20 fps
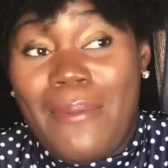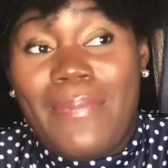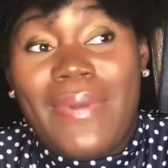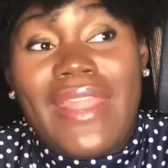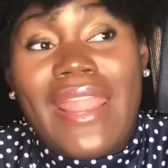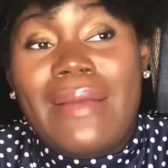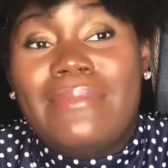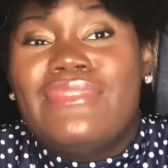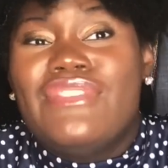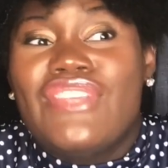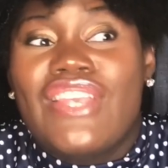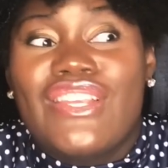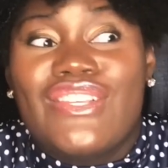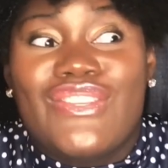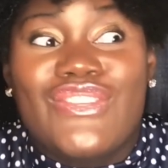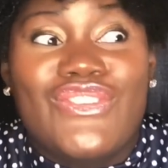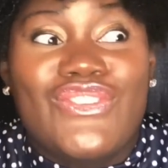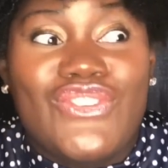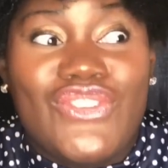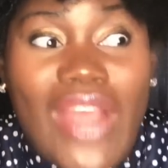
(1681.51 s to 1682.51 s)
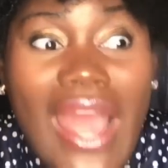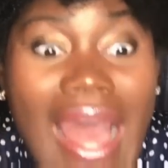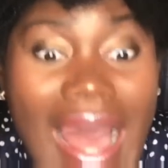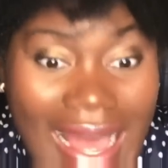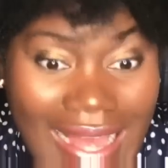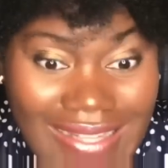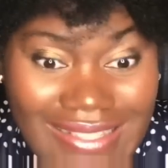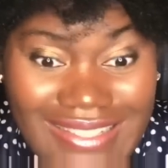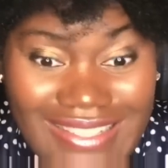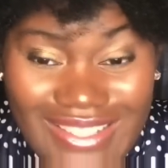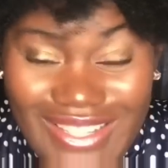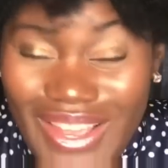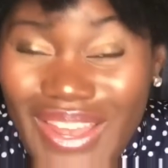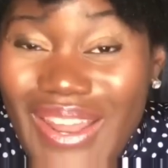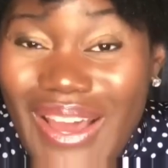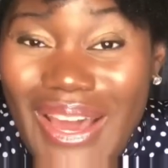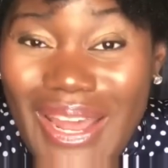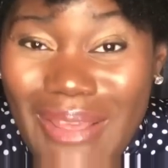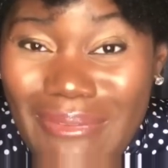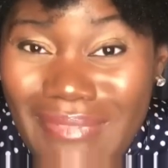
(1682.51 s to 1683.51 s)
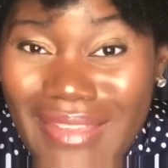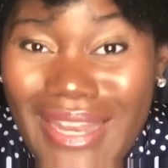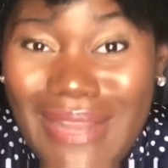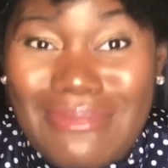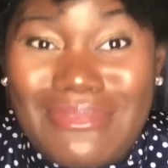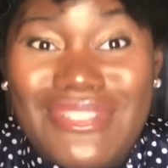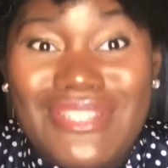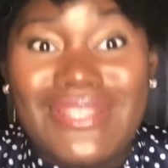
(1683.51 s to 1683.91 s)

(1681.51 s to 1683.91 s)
But I'm just shocked. You know what I mean? I'm